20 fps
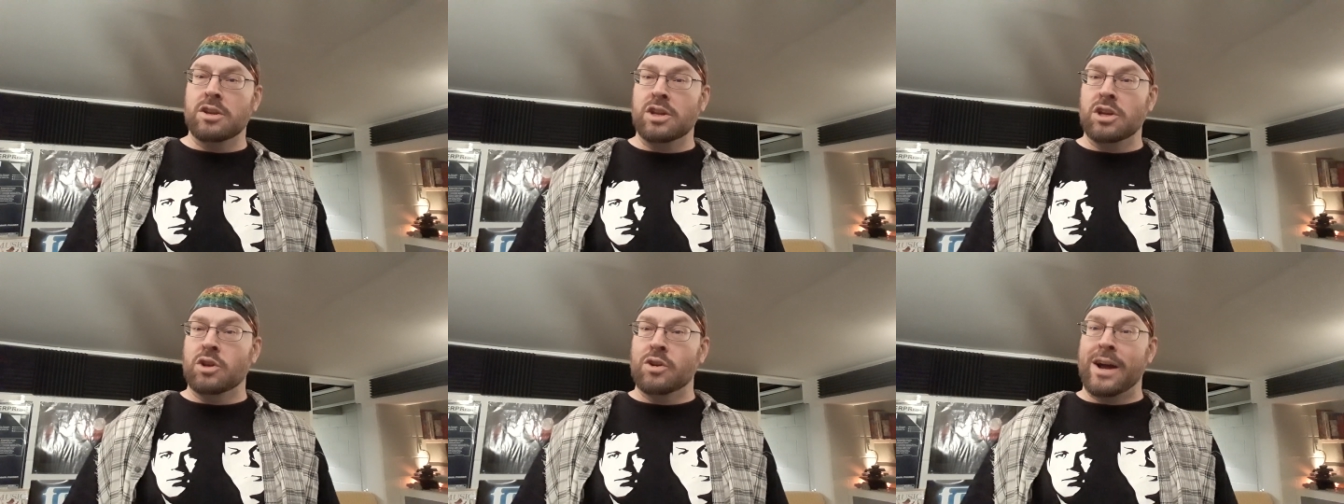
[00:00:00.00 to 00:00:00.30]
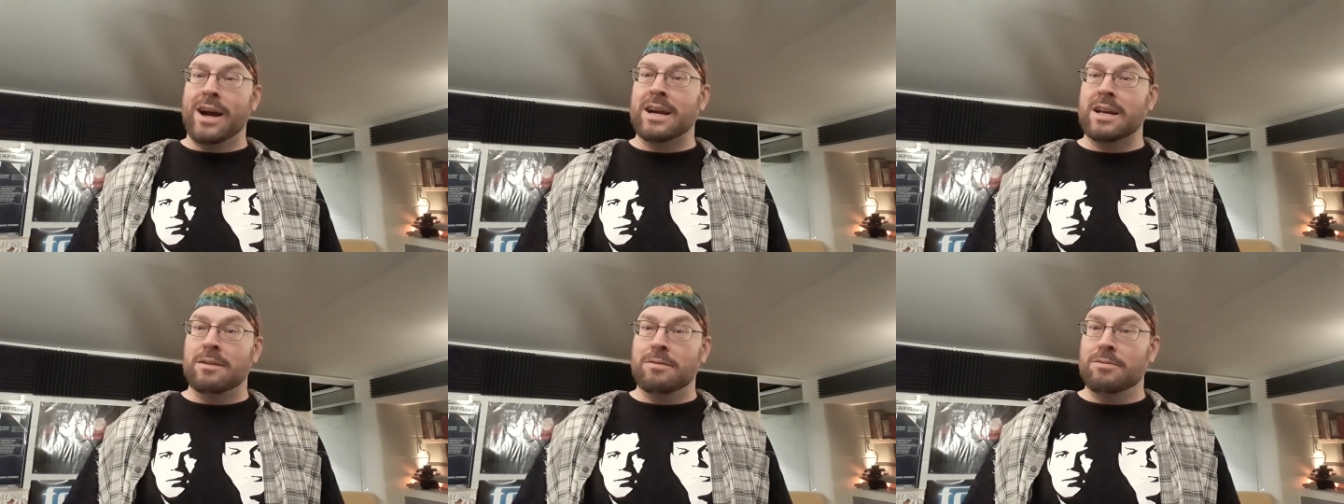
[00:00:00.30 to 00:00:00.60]
you're
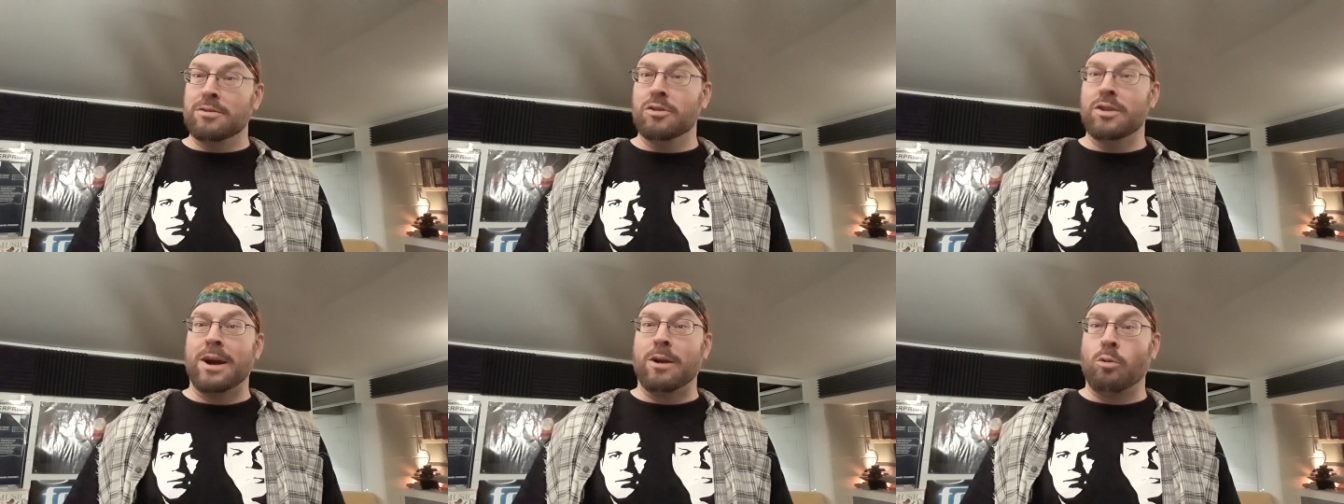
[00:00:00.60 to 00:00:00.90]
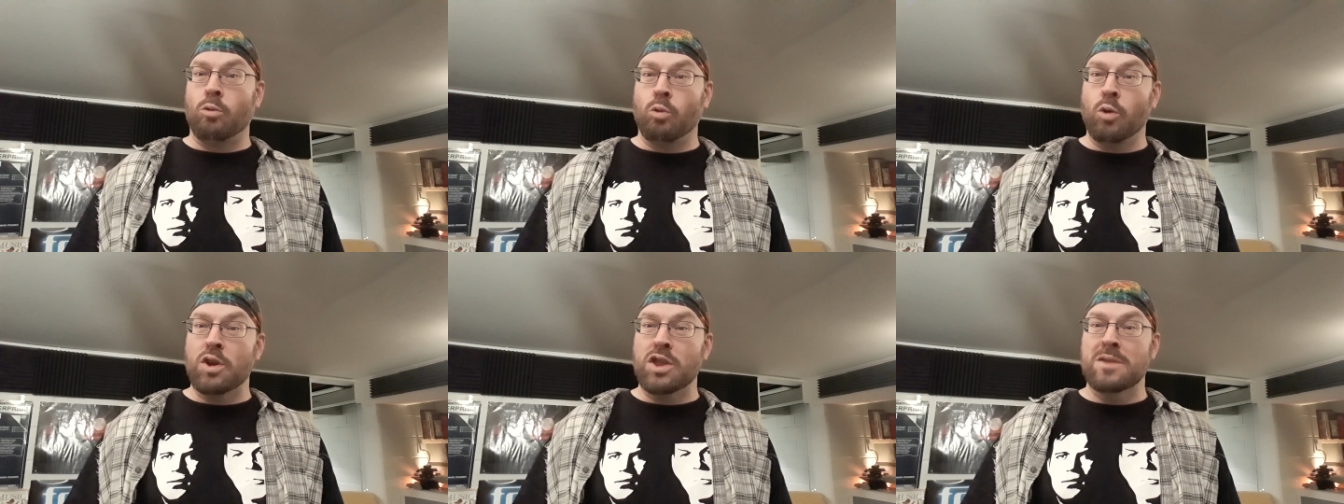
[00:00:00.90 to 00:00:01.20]
not going to feel that
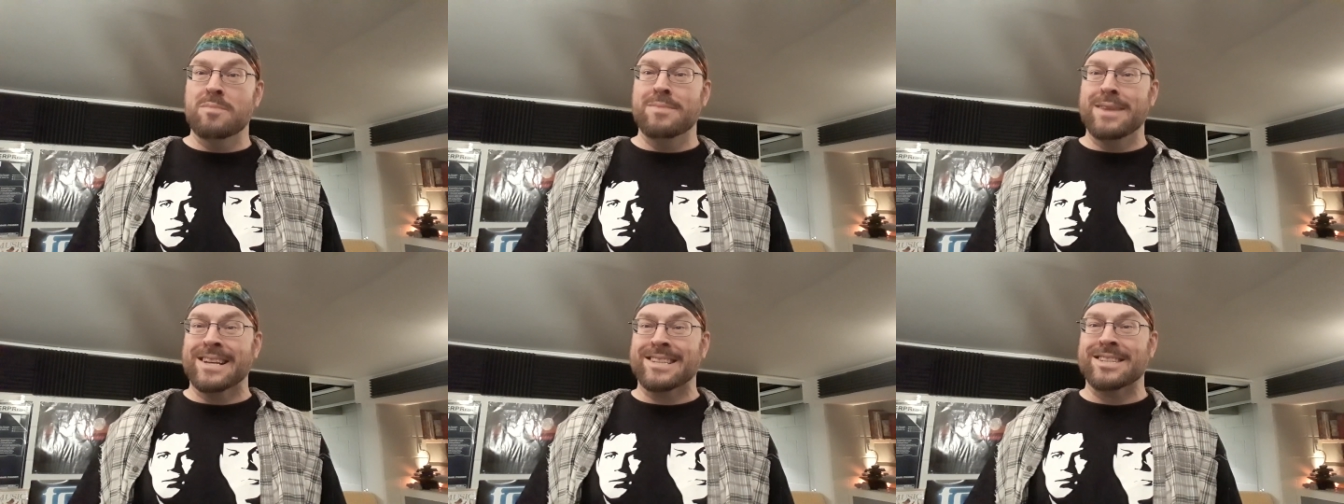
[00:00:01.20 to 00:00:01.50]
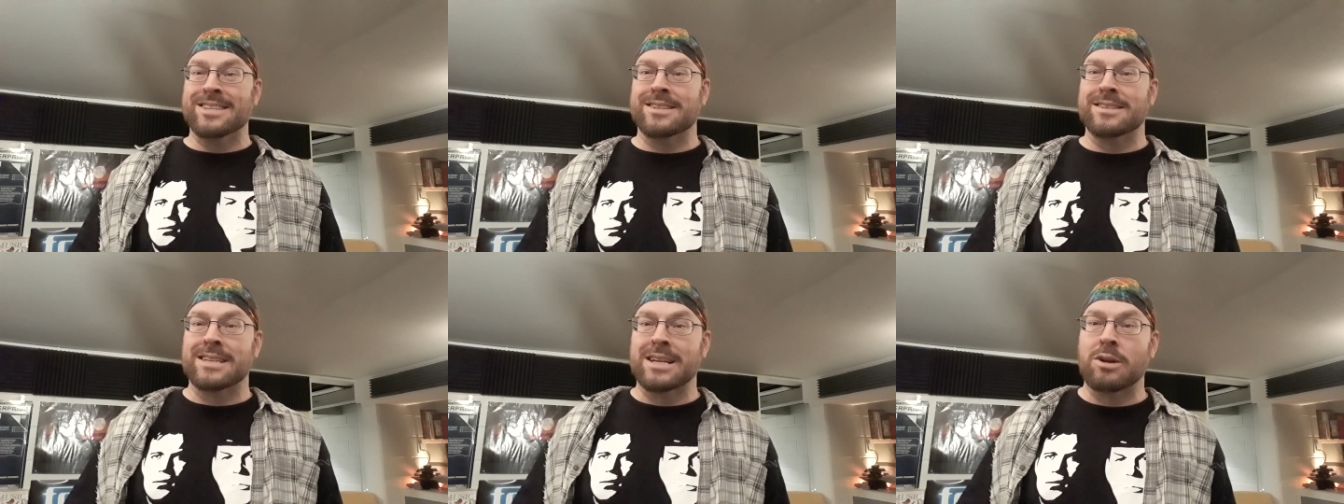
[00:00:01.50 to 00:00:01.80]
rhythm
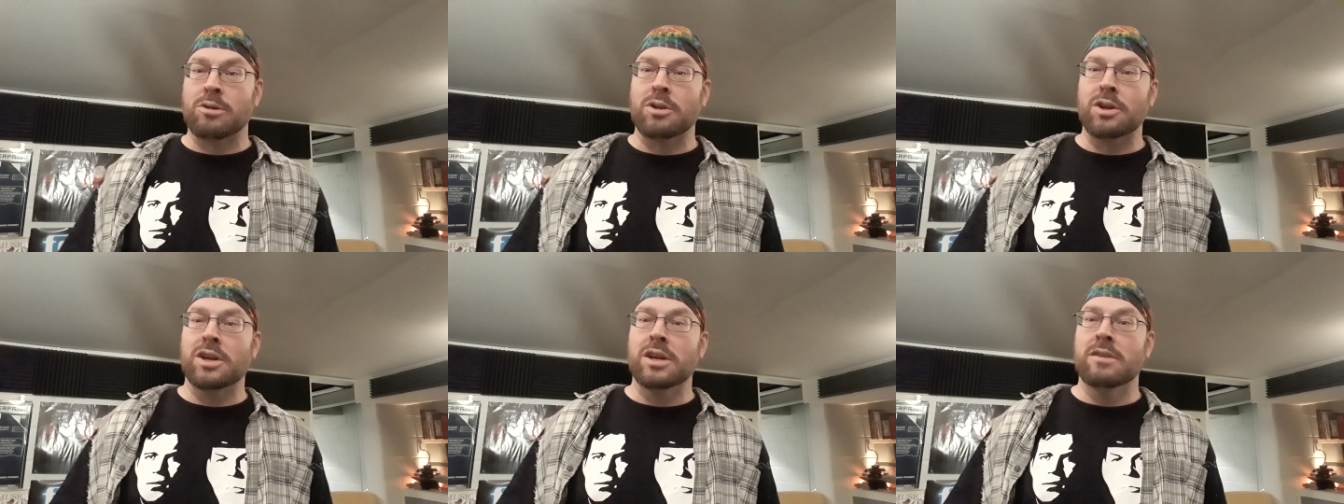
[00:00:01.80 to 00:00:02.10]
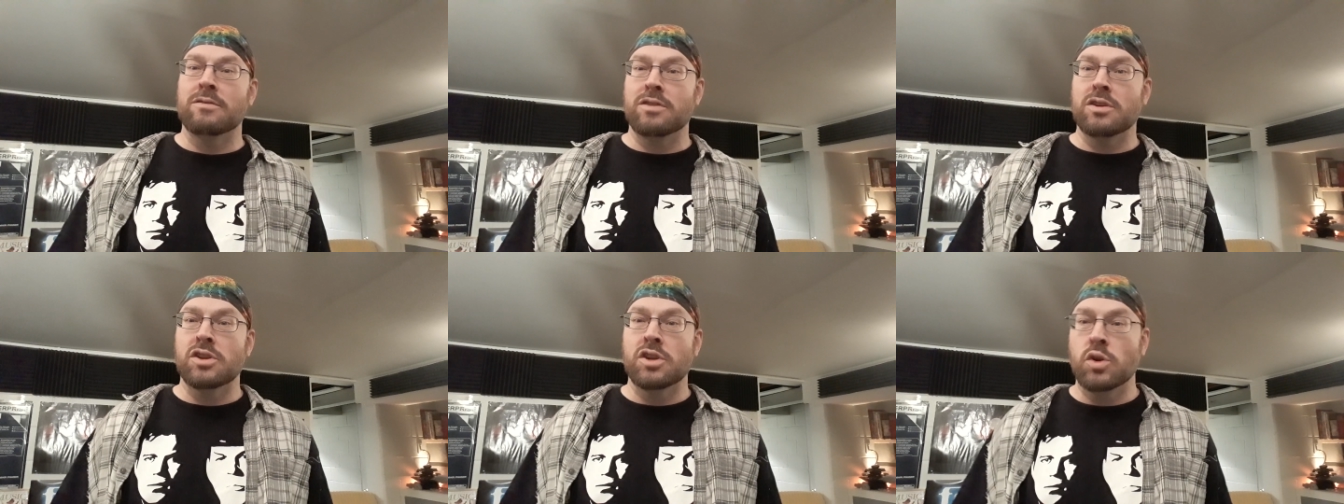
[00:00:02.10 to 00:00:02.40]
necessarily
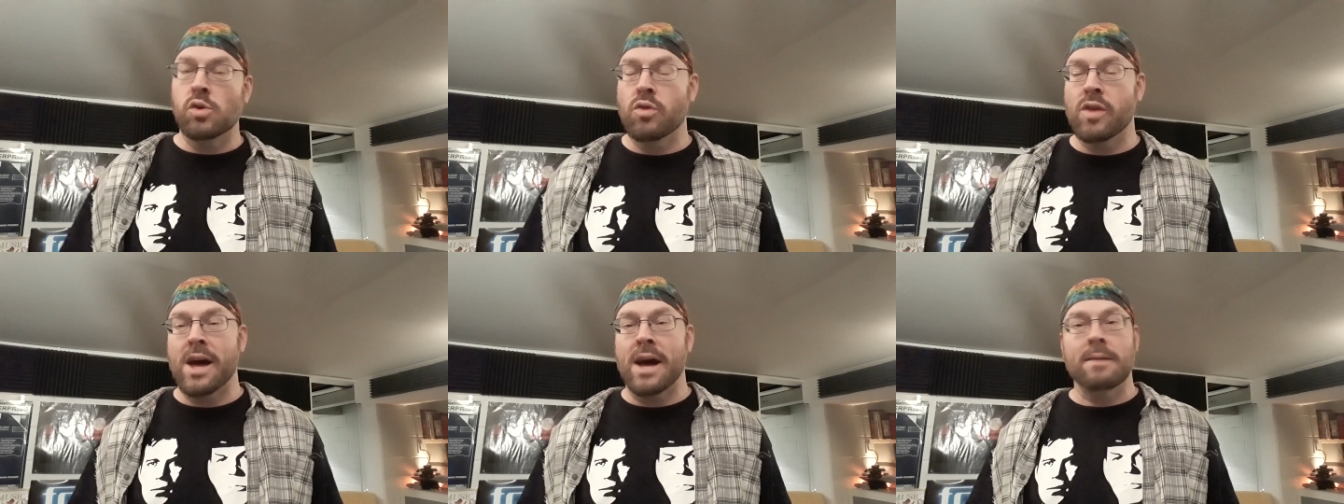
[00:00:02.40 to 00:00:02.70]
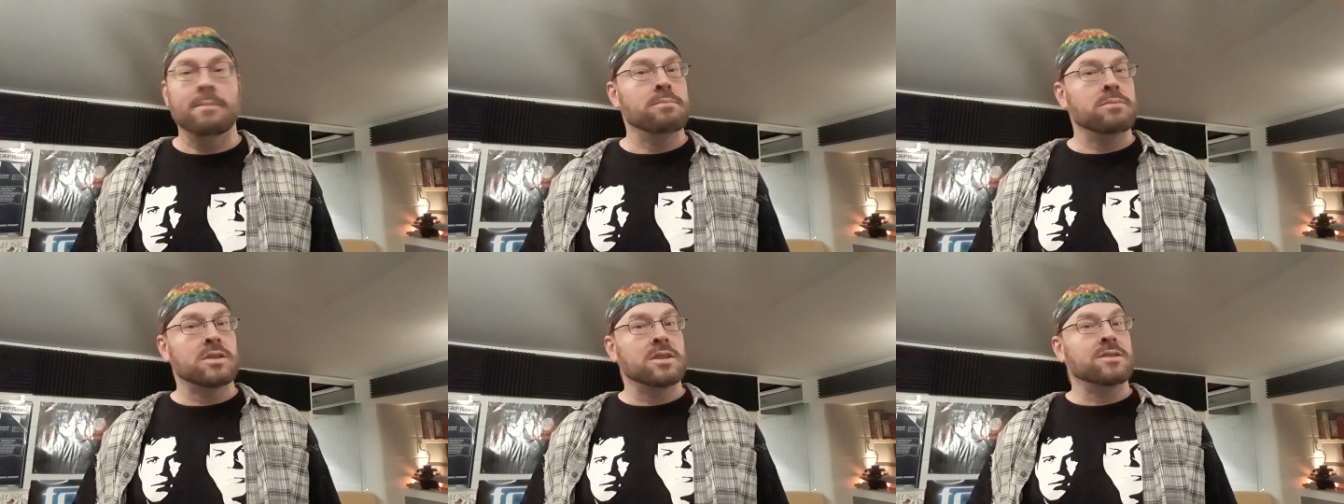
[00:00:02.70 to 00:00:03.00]
if you do
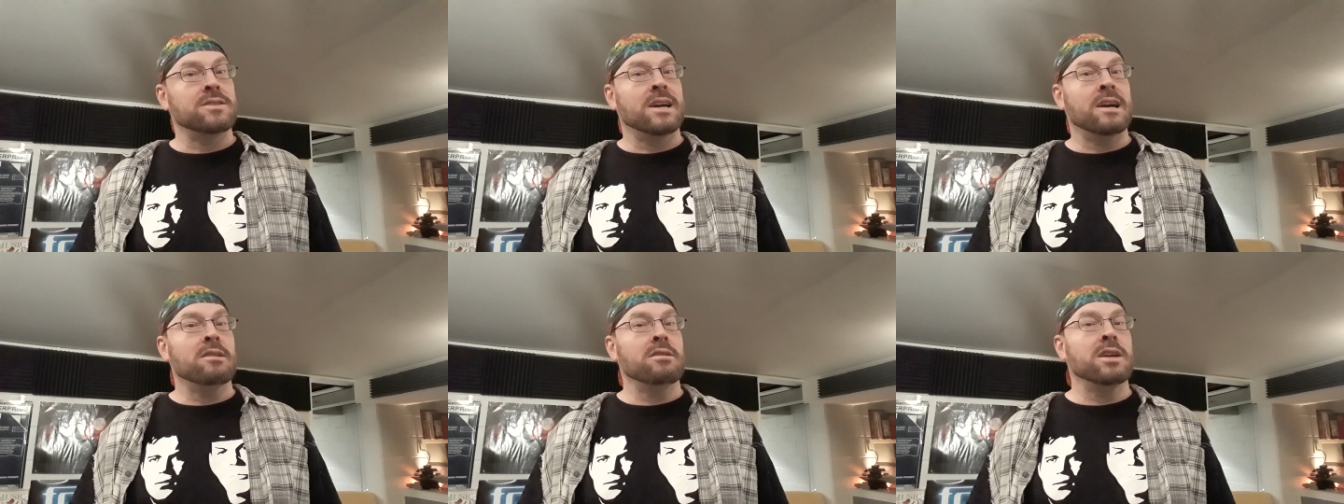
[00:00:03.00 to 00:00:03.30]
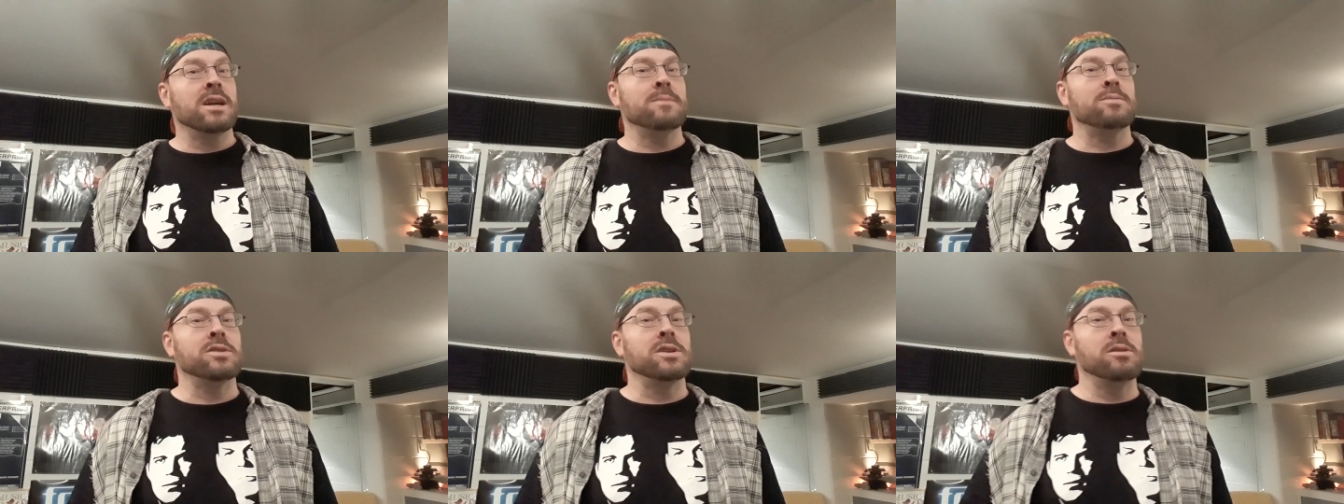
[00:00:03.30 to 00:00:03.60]
that. It's
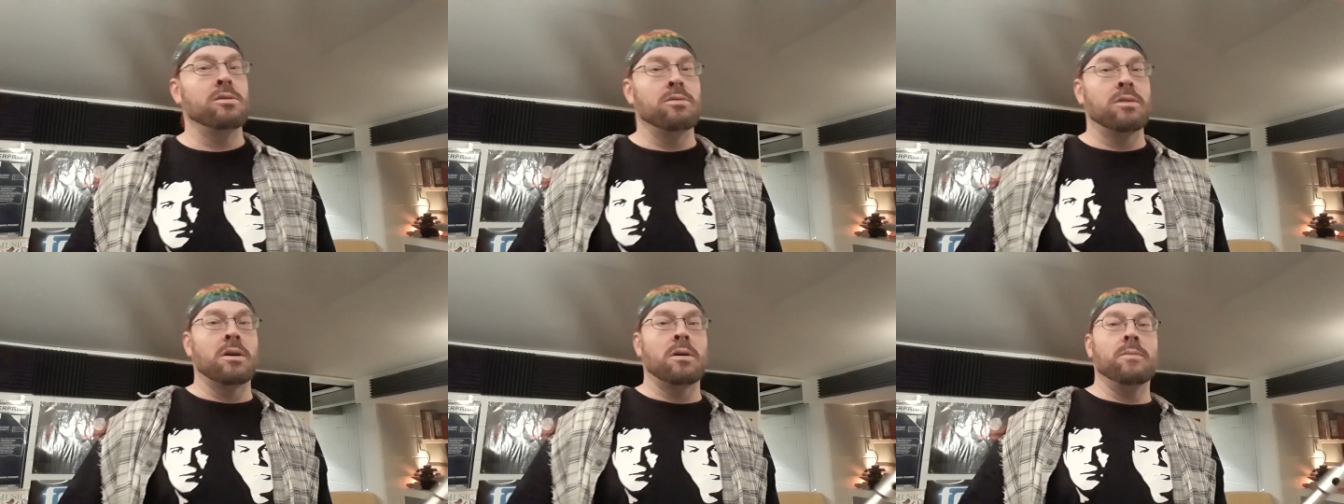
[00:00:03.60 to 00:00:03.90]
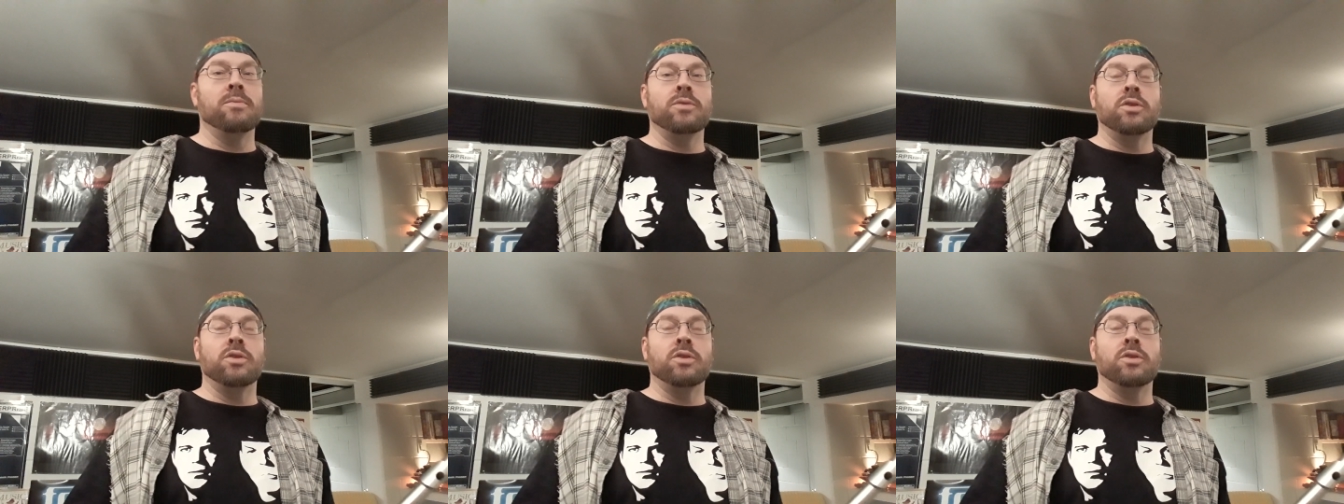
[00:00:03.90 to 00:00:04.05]
entirely up to you though.